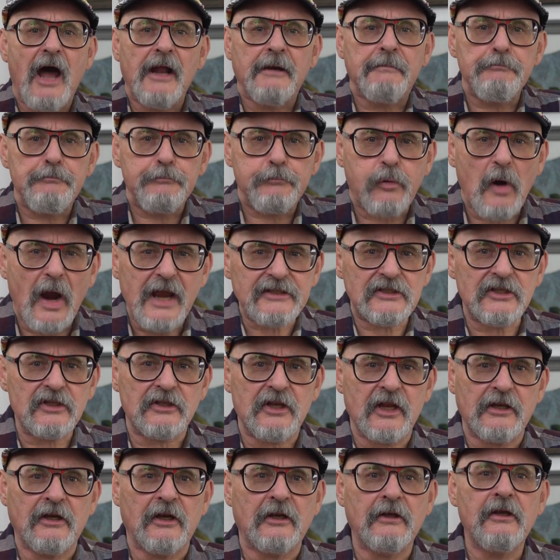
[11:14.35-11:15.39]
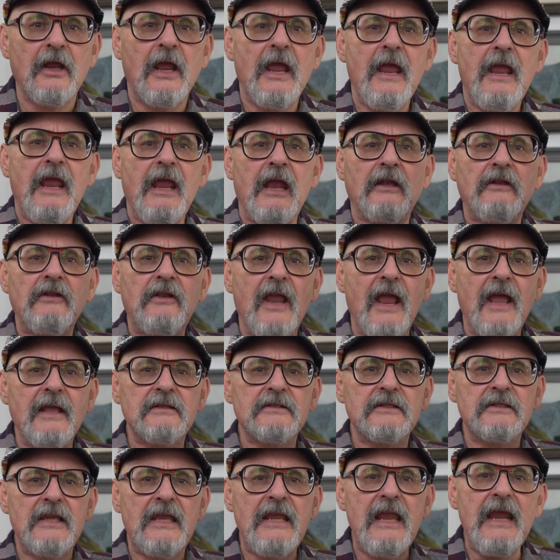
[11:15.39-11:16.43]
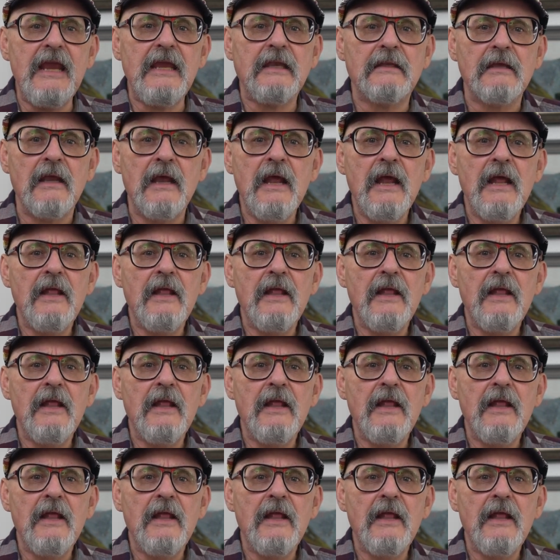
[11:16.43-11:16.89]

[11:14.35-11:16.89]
unprecedented intense heat